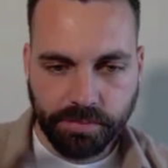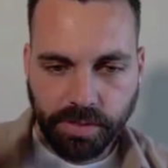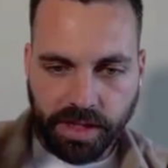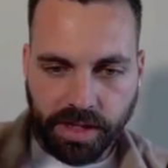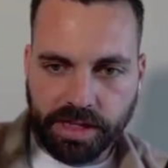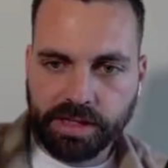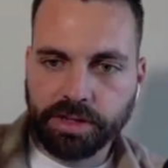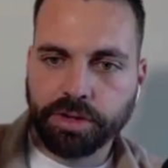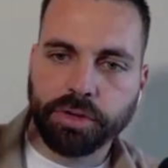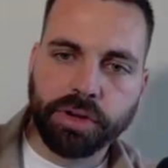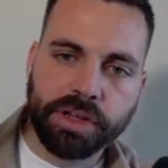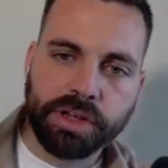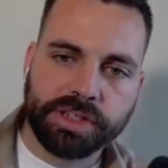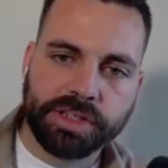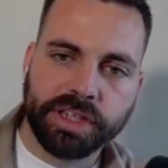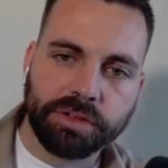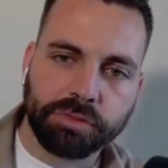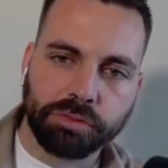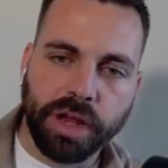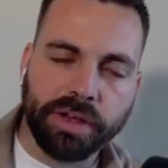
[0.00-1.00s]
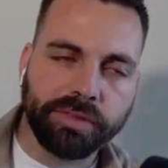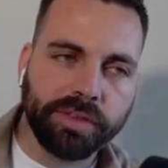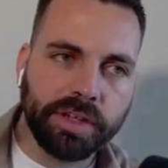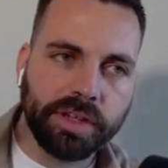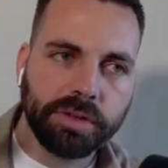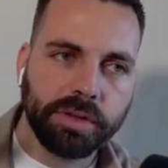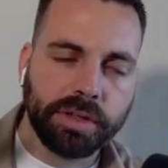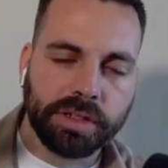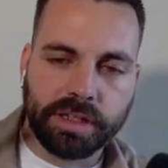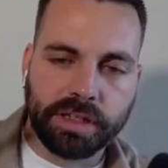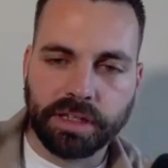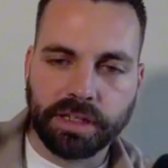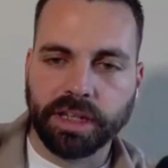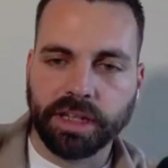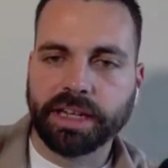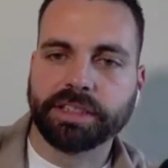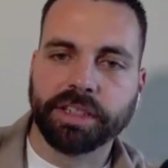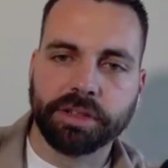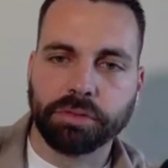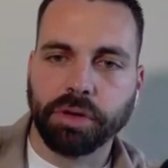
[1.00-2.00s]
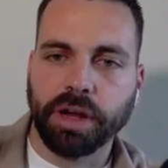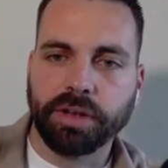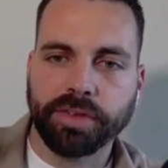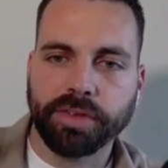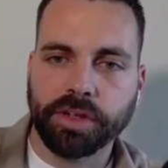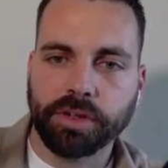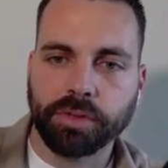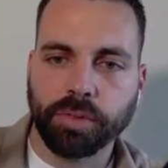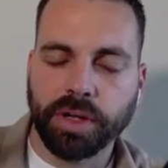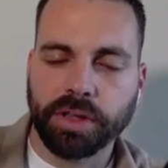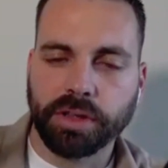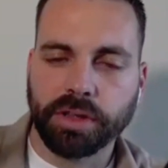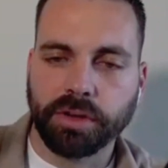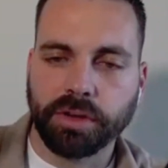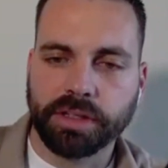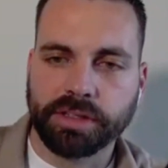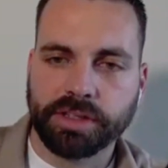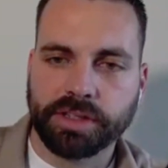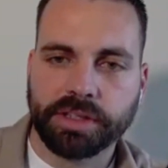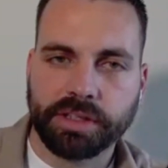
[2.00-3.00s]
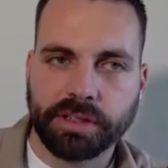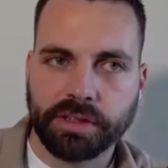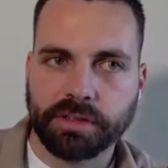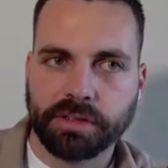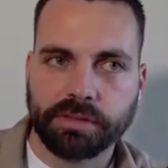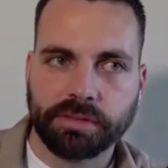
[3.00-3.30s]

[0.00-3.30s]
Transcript: increase in revenue and collected revenue, whether it's